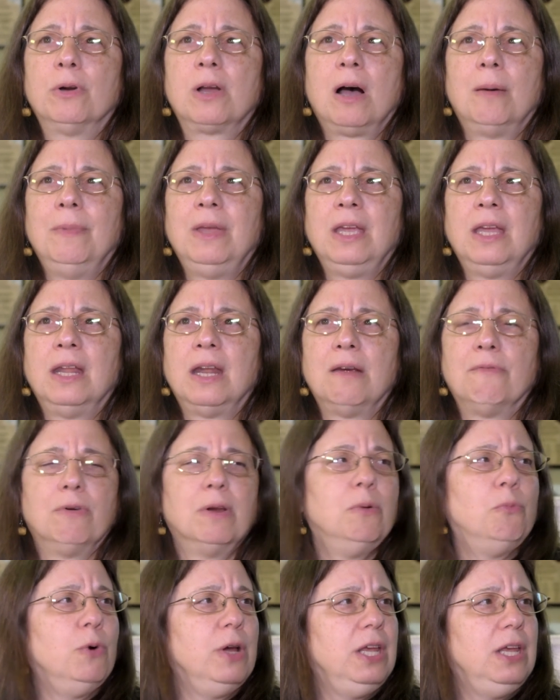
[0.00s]
coming in
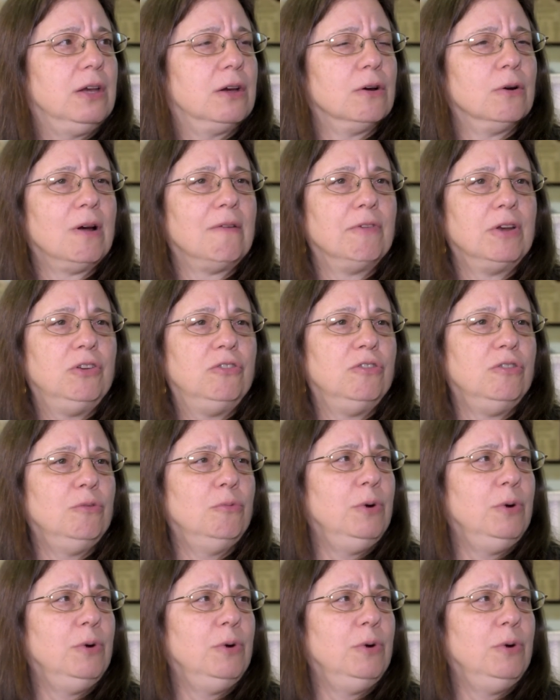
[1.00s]
every week or every 2